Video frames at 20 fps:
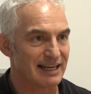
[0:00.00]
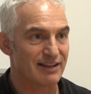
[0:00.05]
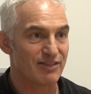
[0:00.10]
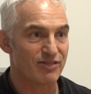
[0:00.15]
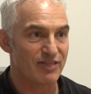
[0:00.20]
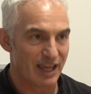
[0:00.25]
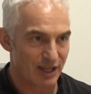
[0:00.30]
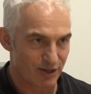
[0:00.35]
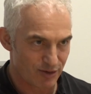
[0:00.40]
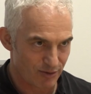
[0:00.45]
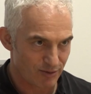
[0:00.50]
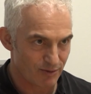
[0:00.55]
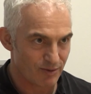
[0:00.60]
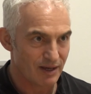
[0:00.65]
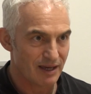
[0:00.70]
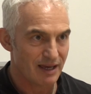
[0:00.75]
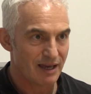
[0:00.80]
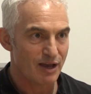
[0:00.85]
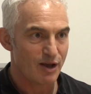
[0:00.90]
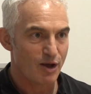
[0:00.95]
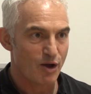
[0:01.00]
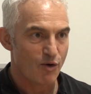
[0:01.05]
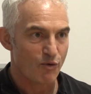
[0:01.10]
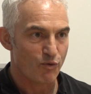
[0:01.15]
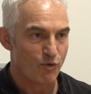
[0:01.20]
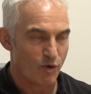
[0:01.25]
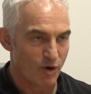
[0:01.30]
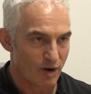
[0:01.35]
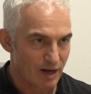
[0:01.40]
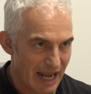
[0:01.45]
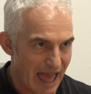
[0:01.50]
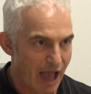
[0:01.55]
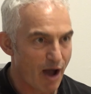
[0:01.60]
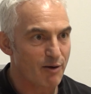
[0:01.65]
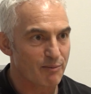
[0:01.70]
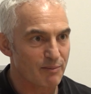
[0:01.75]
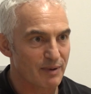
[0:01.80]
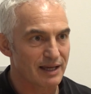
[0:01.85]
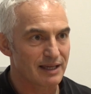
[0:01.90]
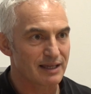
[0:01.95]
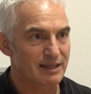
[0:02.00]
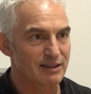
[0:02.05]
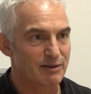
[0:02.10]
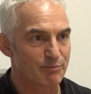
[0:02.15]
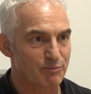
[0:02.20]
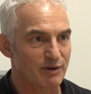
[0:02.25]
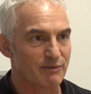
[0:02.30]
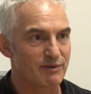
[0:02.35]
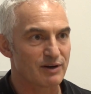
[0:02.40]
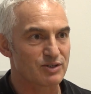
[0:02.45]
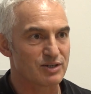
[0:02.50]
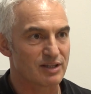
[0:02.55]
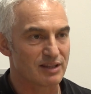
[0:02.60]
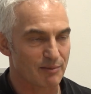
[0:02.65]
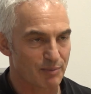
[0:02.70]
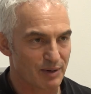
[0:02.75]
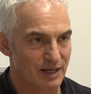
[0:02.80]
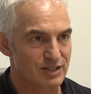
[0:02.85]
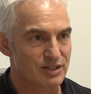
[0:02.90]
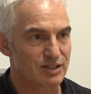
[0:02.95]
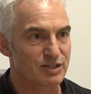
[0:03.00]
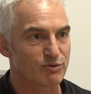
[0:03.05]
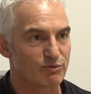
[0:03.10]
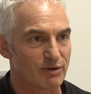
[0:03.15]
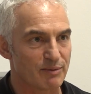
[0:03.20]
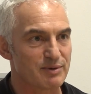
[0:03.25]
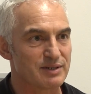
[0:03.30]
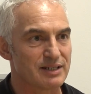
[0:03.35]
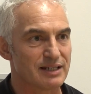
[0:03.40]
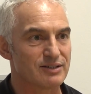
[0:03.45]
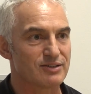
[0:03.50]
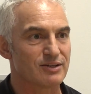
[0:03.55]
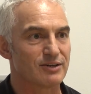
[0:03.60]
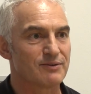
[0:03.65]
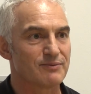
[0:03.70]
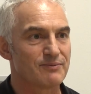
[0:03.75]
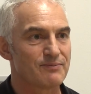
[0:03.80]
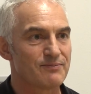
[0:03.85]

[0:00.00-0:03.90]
And thank you for allowing me the privilege and the pleasure to represent you.